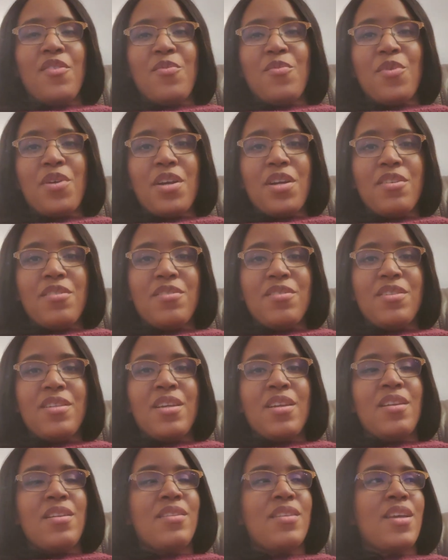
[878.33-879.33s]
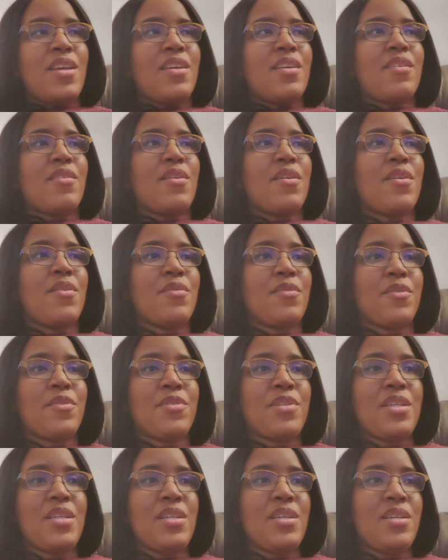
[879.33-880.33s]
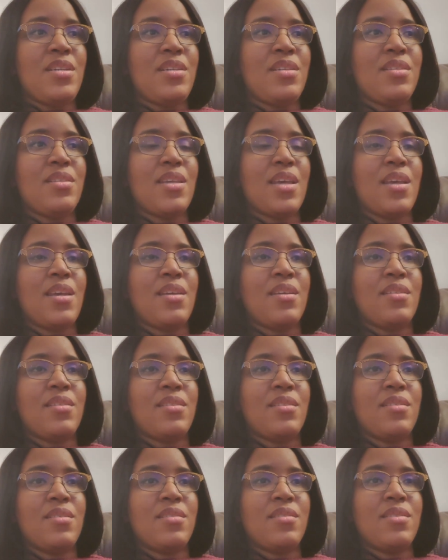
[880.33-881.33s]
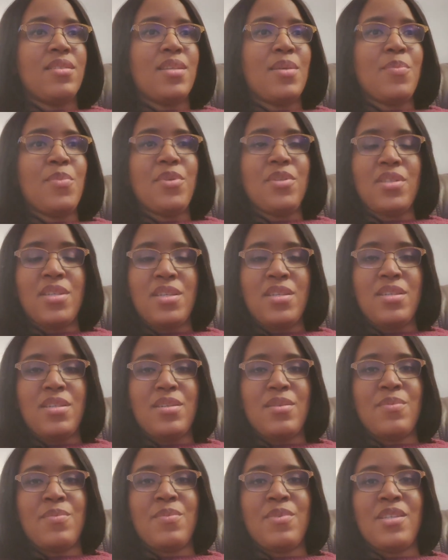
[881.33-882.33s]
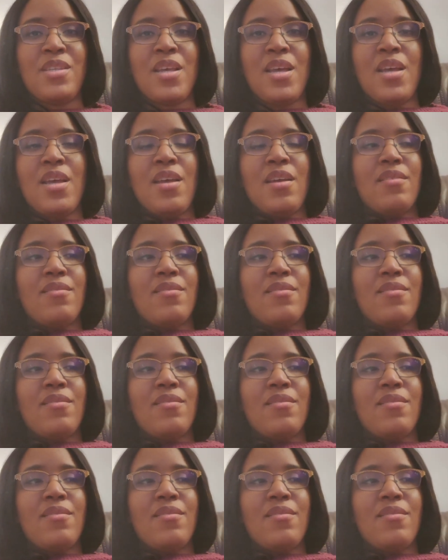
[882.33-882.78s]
If you're more interested in like routines and simple systems